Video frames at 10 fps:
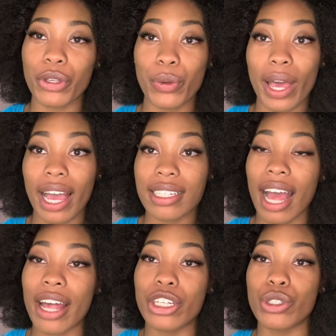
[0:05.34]
you guys
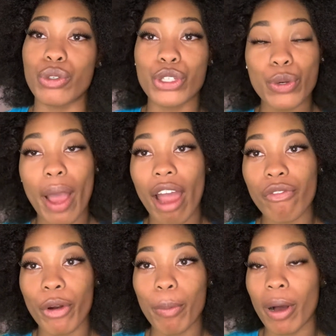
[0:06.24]
how to do 2
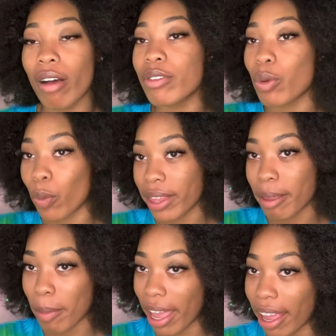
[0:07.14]
Afro puffs with the
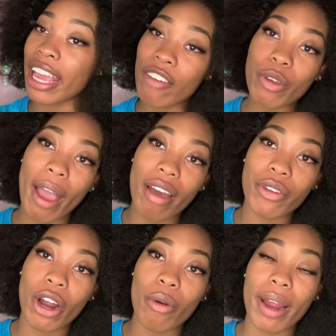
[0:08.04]
bang. If you haven't
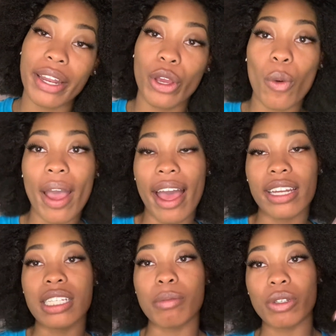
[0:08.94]
already, go ahead
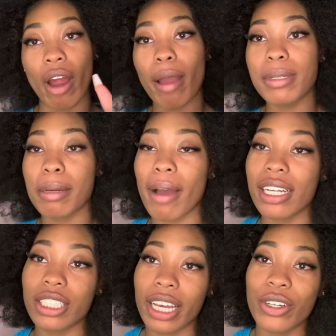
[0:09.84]
and subscribe to my
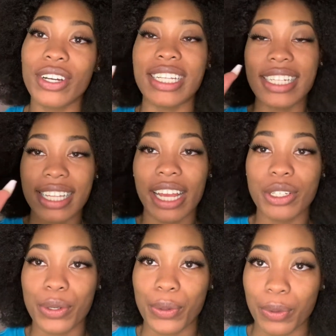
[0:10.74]
channel and stay
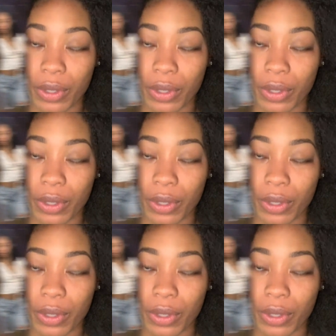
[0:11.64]
tuned.